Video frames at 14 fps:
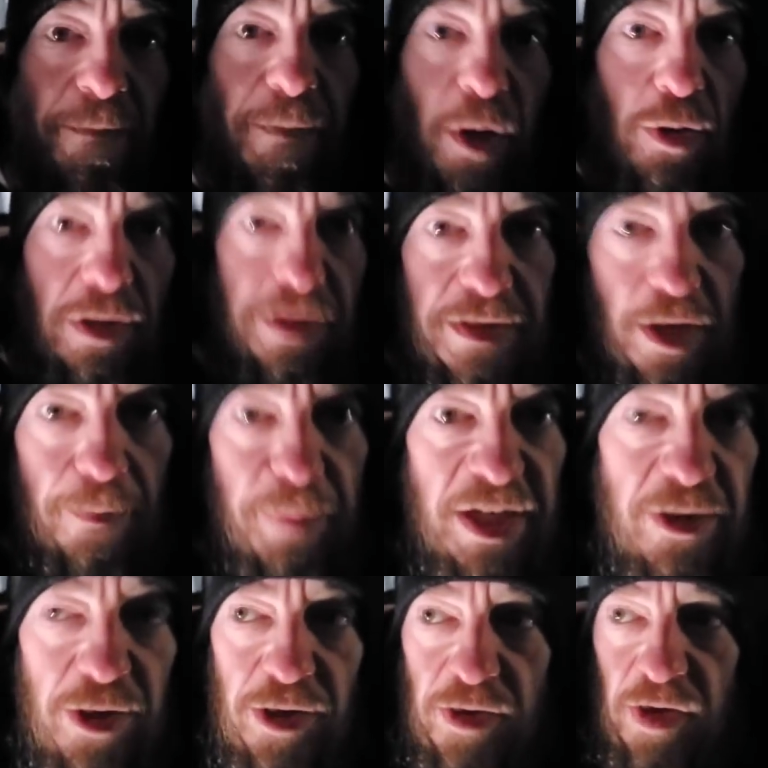I've noticed up
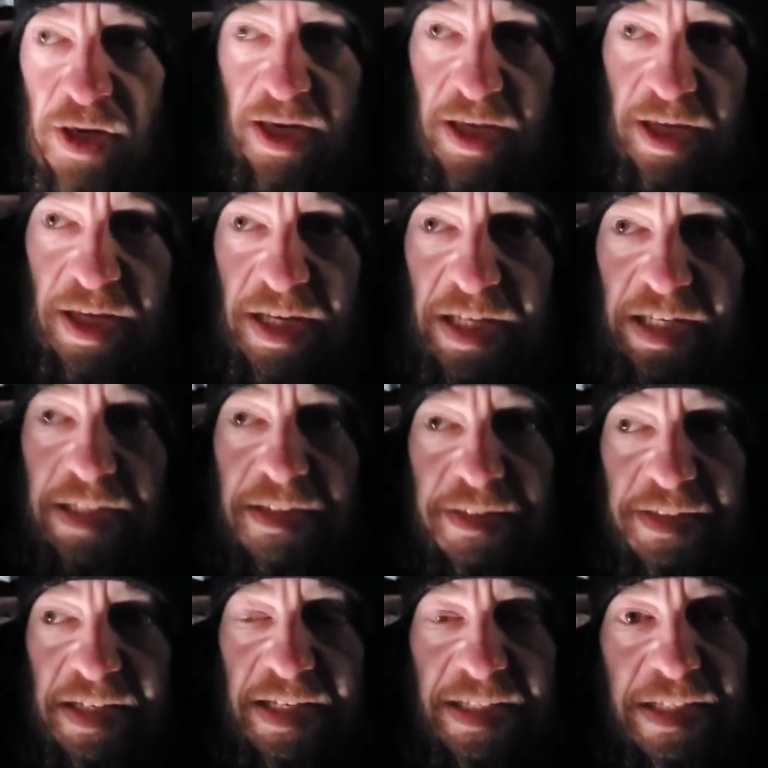here
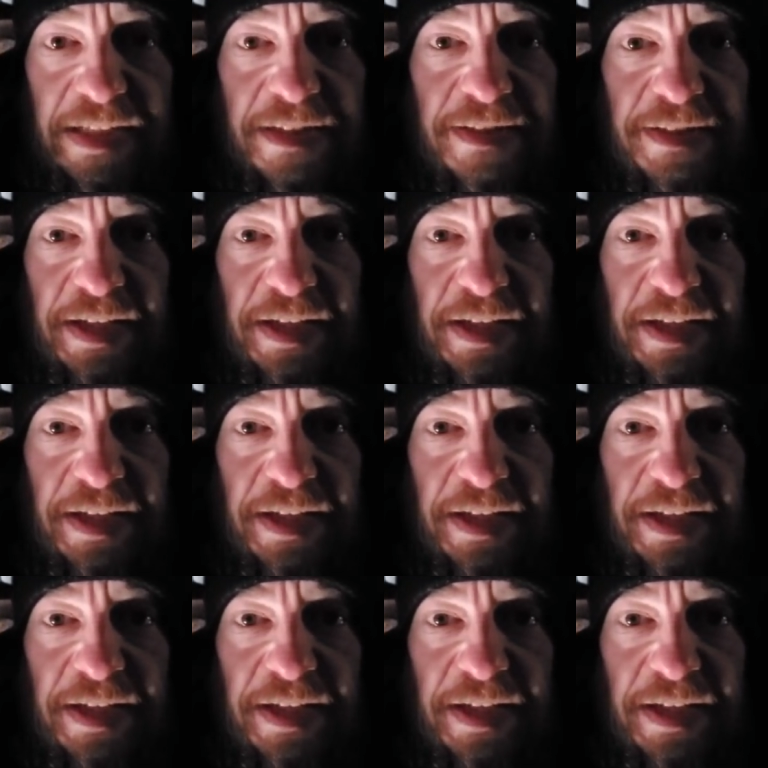is it is